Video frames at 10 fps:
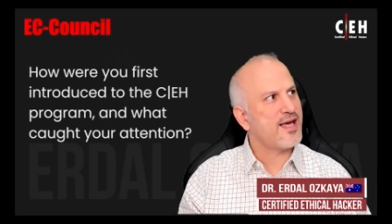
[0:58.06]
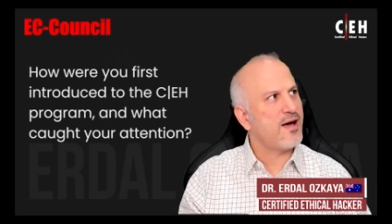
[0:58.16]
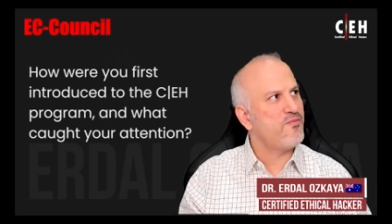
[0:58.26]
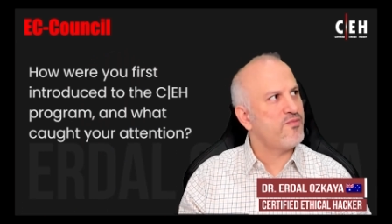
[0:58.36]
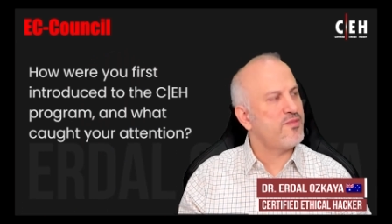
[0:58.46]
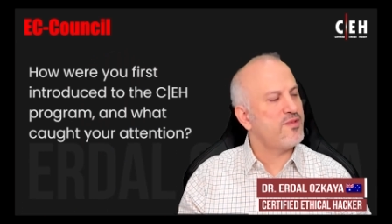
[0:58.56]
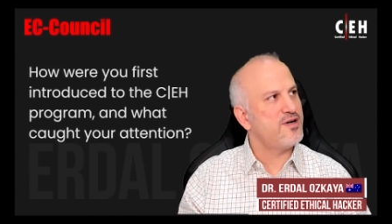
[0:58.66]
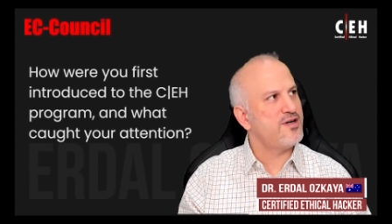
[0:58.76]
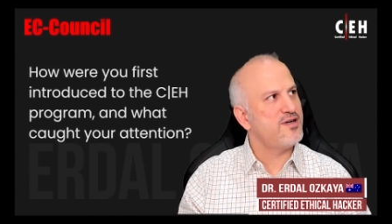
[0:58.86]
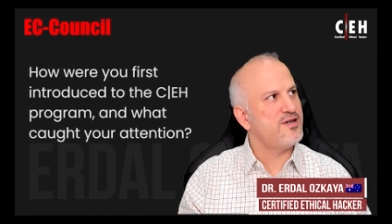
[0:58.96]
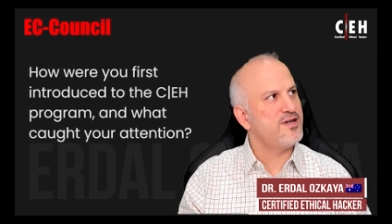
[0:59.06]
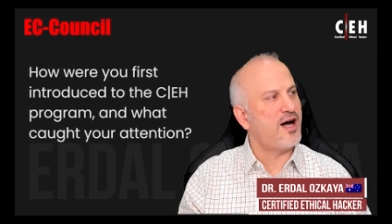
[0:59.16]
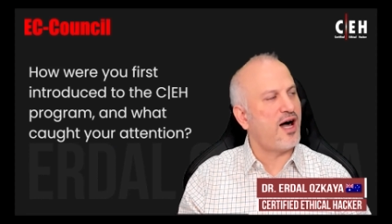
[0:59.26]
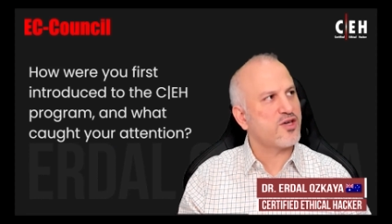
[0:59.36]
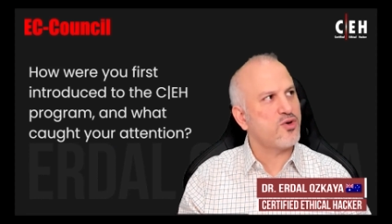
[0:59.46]
I'm. Uh,
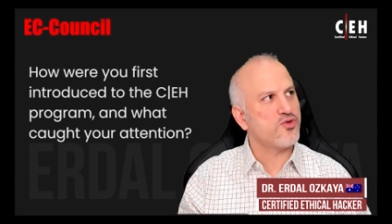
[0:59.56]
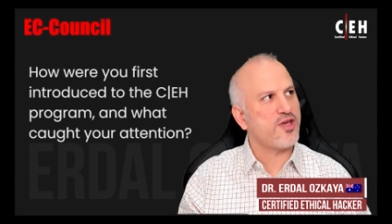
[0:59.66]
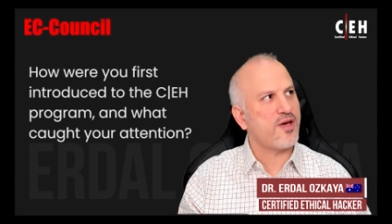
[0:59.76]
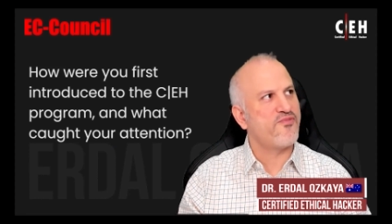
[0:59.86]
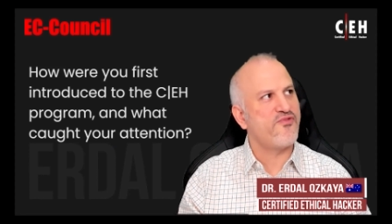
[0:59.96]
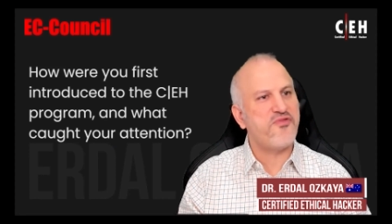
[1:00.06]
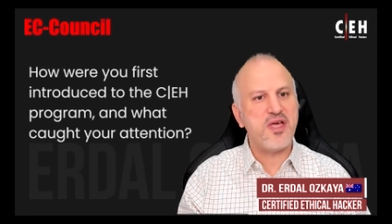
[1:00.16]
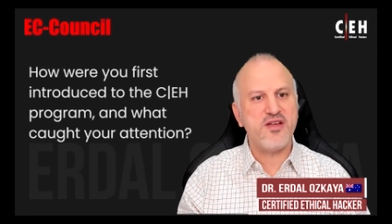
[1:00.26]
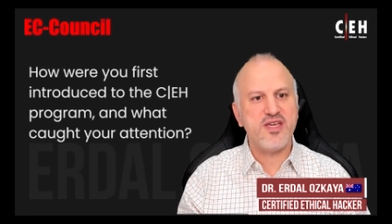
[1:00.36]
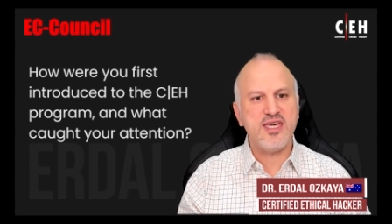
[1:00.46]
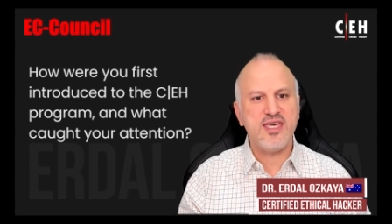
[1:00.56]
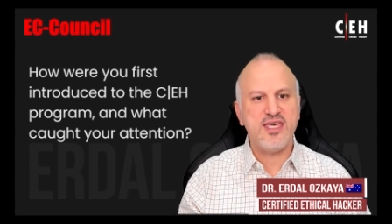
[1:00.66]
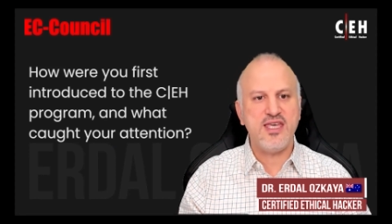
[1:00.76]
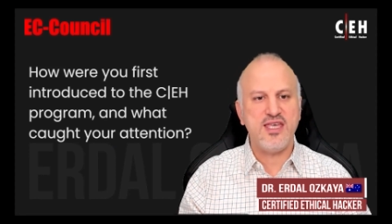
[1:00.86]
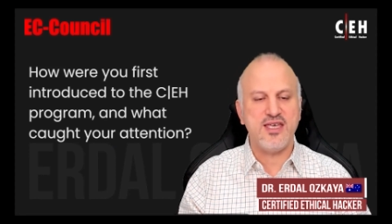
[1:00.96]
I caught up
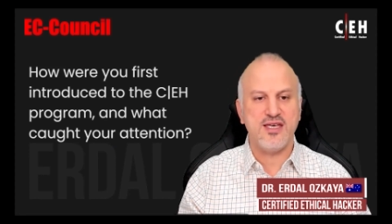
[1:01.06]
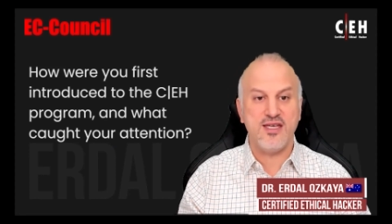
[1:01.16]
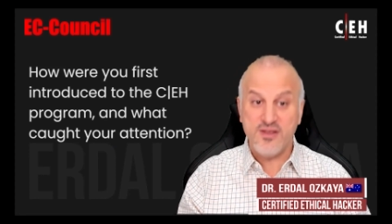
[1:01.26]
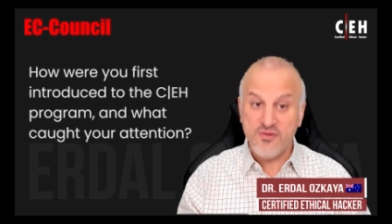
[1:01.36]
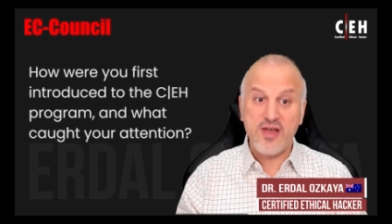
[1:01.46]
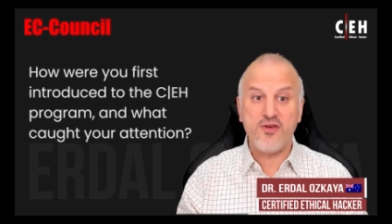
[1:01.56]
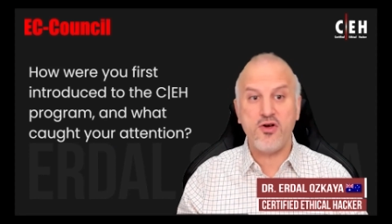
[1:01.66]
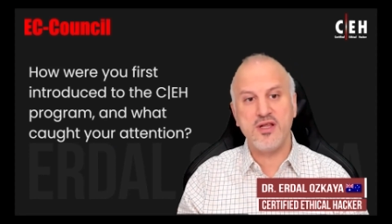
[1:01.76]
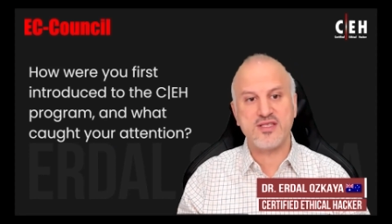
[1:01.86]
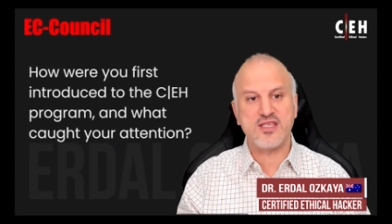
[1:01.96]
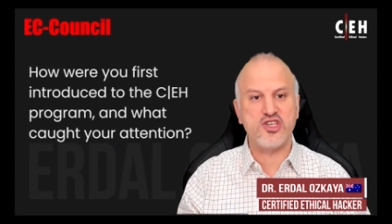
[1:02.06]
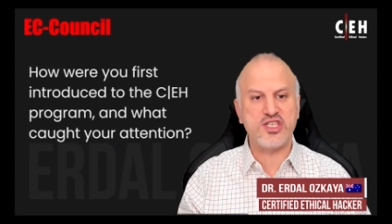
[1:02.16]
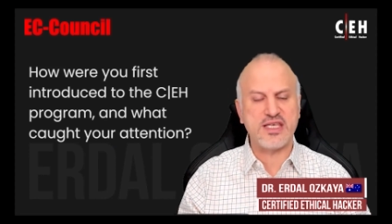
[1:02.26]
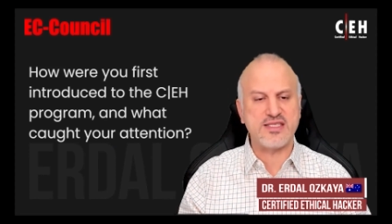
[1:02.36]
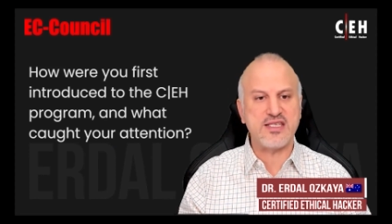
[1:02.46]
very in very early stages
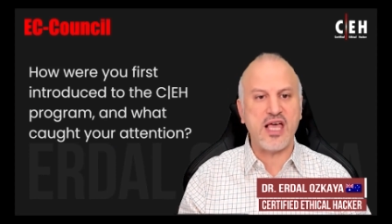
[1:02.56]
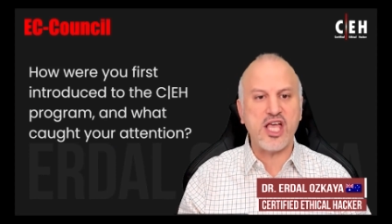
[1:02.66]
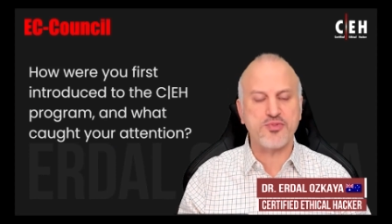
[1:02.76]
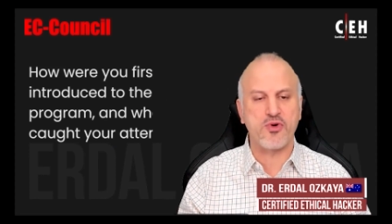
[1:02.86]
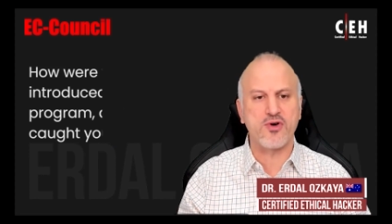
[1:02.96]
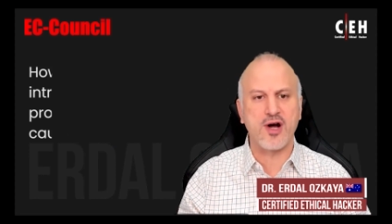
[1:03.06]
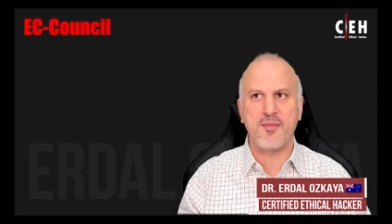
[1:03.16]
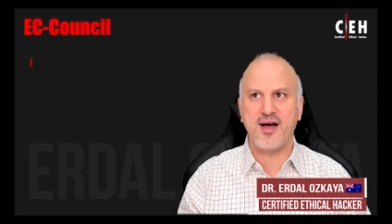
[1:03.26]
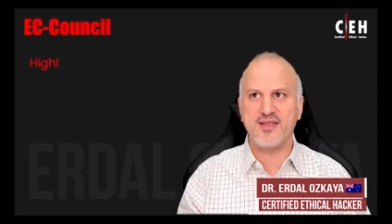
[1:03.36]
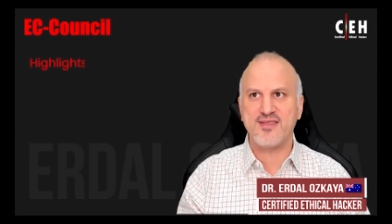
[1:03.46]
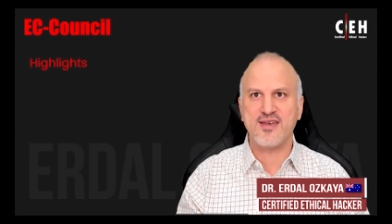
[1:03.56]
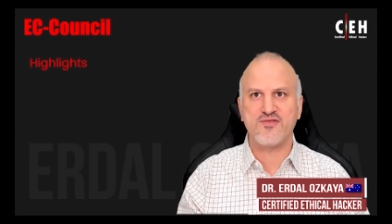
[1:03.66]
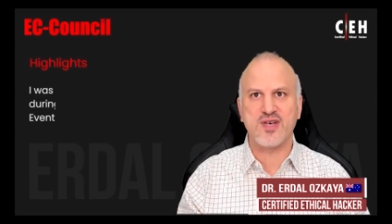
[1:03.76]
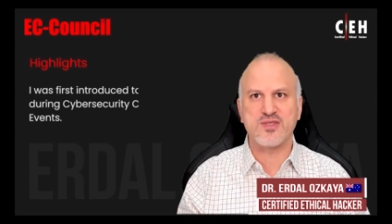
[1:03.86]
of CEH program. I think it was